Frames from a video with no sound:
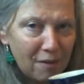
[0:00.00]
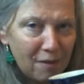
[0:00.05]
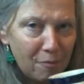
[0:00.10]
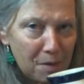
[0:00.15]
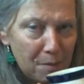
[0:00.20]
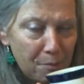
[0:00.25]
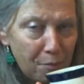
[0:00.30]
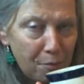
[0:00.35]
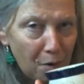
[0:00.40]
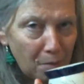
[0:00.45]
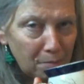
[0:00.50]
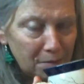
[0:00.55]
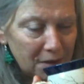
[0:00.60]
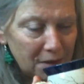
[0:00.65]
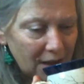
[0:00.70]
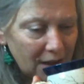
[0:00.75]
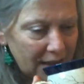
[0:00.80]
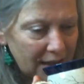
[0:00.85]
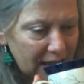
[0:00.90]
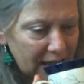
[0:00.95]
give me
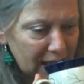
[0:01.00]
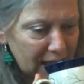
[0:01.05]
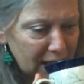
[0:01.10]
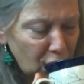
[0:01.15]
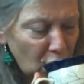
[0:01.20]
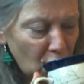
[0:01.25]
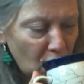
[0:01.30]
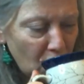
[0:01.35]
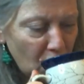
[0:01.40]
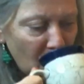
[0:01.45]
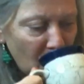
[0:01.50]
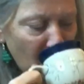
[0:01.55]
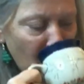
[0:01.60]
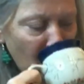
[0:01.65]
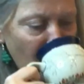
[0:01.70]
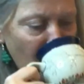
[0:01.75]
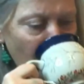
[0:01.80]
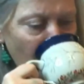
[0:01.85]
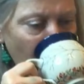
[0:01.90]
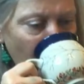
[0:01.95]
prompt ideas.
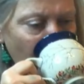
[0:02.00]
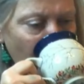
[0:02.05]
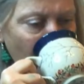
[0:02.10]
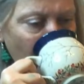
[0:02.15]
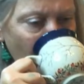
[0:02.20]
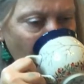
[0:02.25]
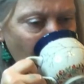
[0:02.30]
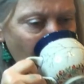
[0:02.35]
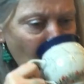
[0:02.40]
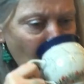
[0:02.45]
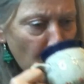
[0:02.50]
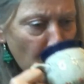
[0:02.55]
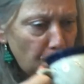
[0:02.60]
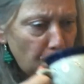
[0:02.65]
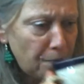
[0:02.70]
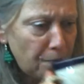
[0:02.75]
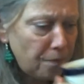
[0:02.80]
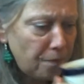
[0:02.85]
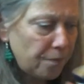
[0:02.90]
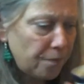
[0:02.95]

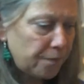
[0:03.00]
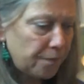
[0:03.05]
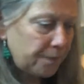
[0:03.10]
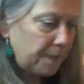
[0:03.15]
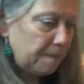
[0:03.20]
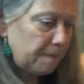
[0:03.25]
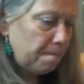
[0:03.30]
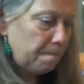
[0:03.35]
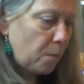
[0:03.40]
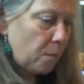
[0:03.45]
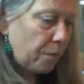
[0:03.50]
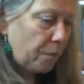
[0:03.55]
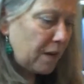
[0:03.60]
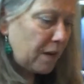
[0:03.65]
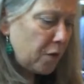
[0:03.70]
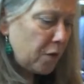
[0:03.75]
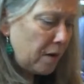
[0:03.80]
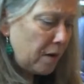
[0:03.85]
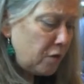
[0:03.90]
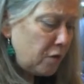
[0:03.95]
Oh.
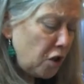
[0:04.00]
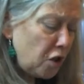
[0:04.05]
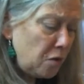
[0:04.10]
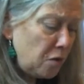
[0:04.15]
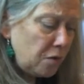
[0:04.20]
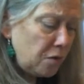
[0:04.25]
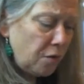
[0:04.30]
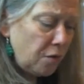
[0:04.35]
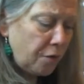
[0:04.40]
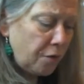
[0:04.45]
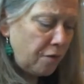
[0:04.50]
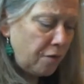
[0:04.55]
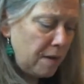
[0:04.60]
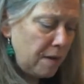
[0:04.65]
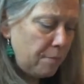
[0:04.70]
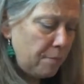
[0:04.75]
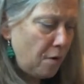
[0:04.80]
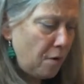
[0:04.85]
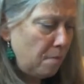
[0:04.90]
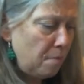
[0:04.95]
So I've chosen
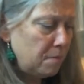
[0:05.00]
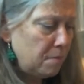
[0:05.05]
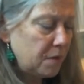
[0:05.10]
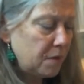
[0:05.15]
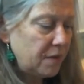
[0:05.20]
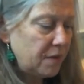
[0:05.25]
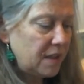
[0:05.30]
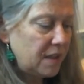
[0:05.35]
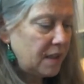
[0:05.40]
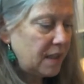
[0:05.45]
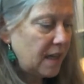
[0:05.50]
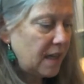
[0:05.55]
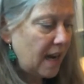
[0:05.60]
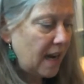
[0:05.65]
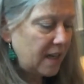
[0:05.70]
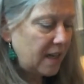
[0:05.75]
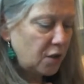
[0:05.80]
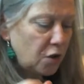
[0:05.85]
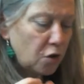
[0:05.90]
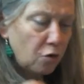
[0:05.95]
3 prompts for
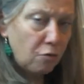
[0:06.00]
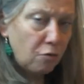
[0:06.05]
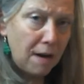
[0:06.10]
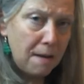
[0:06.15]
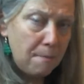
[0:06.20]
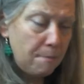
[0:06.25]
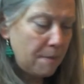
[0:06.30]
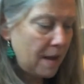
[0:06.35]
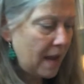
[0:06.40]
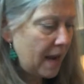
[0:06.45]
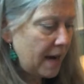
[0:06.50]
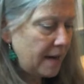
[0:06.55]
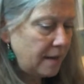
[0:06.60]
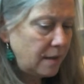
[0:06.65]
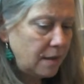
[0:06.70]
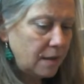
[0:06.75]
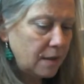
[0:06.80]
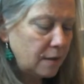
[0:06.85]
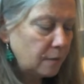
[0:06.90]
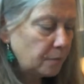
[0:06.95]
today: spray
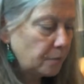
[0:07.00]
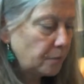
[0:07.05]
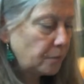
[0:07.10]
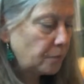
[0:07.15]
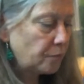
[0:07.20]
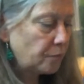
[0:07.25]
paint,